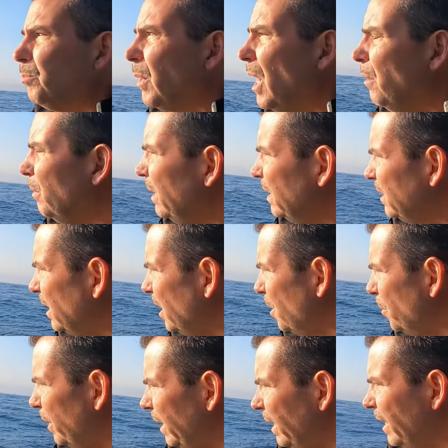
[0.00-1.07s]
probably until
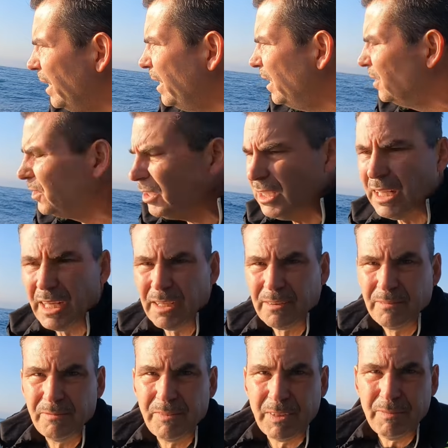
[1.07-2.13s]
we get into like
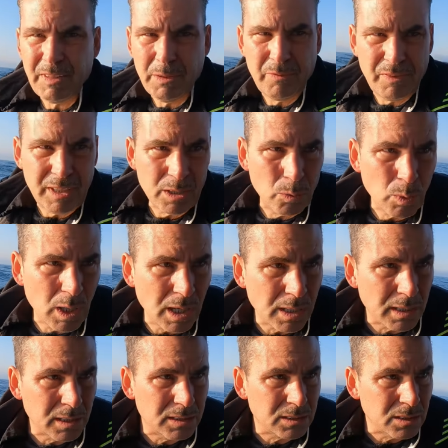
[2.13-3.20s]
50 feet of
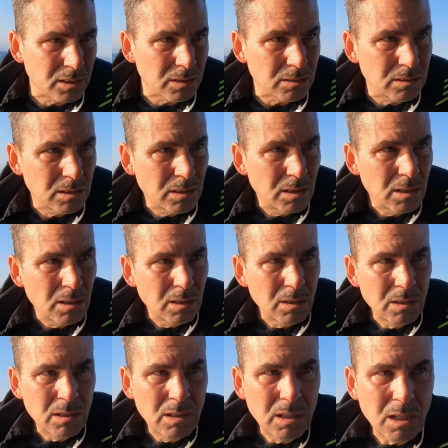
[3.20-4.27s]
water. So
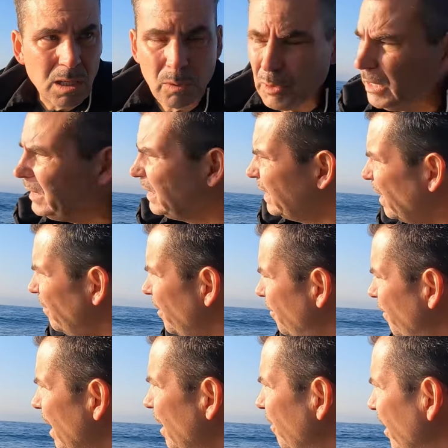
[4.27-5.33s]
we're in
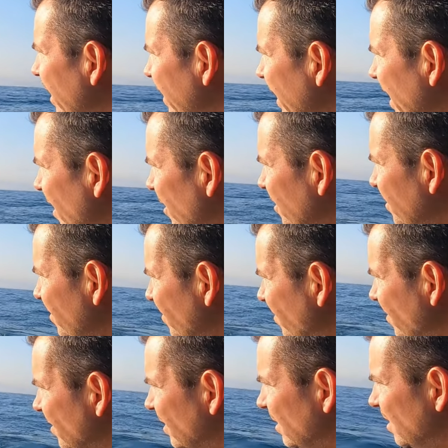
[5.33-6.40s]
75 right now.
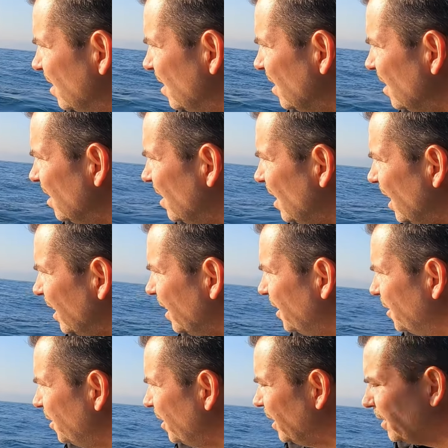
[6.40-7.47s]
I'm not going
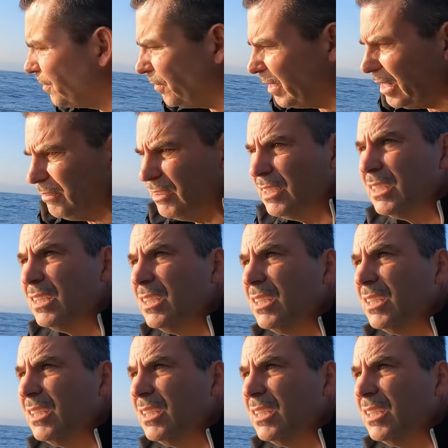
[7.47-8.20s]
to do this forever.